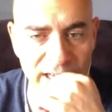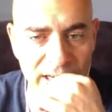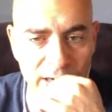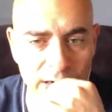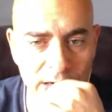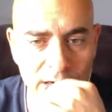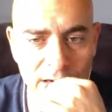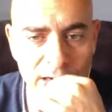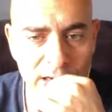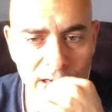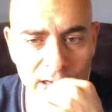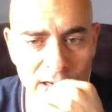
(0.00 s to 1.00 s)
Edgar.
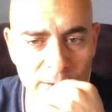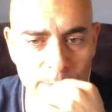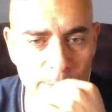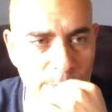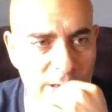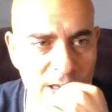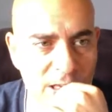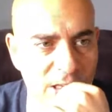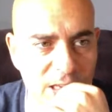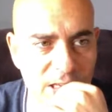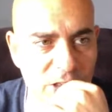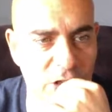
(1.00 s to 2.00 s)

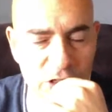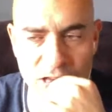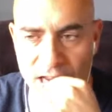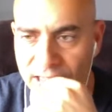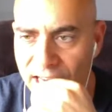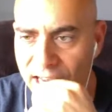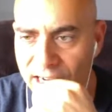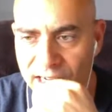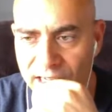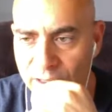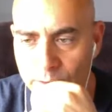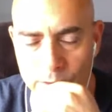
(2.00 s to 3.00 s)
He's just got that
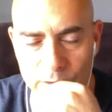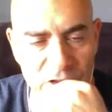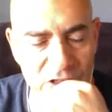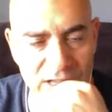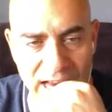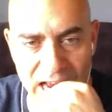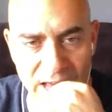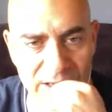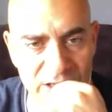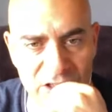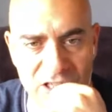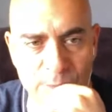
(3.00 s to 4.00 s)
style
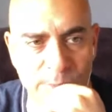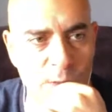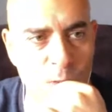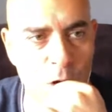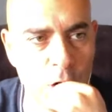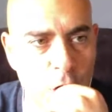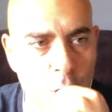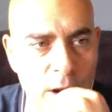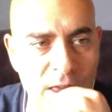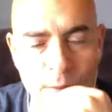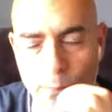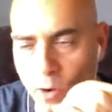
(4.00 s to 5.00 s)
that just simply won't go
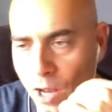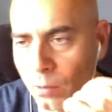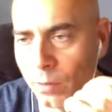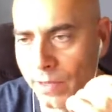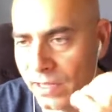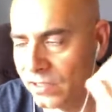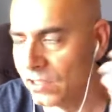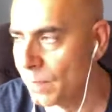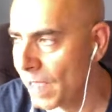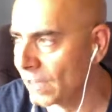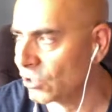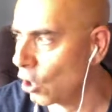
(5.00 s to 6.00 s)
away. The problem is
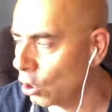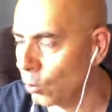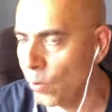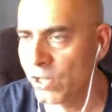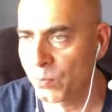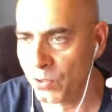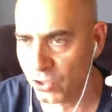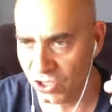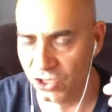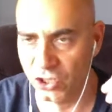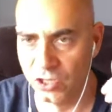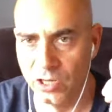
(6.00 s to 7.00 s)
Max Holloway's
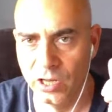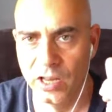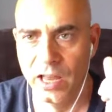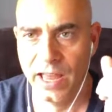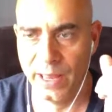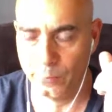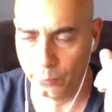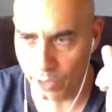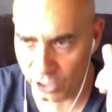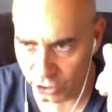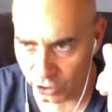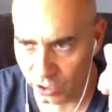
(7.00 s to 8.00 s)
precision and
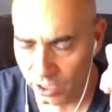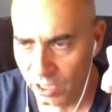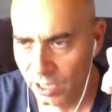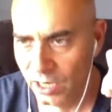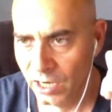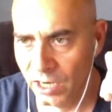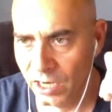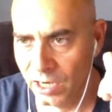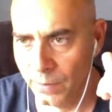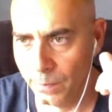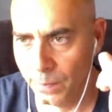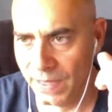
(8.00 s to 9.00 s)
pressure
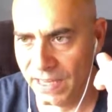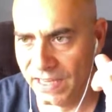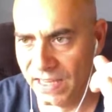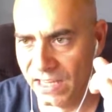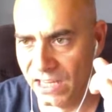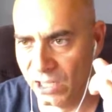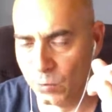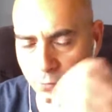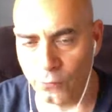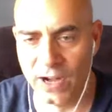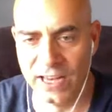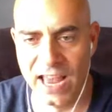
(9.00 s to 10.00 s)
is what
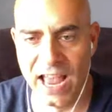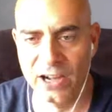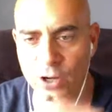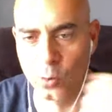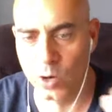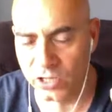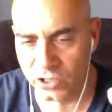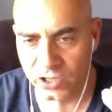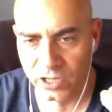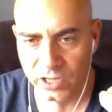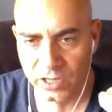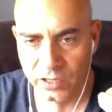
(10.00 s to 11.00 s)
Frankie Edgar
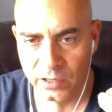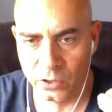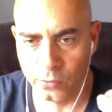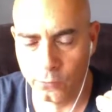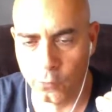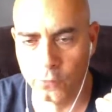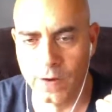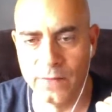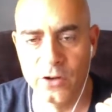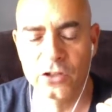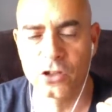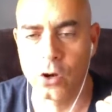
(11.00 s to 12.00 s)
was 4 or
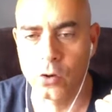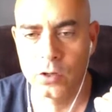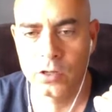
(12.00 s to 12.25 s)
5 years ago.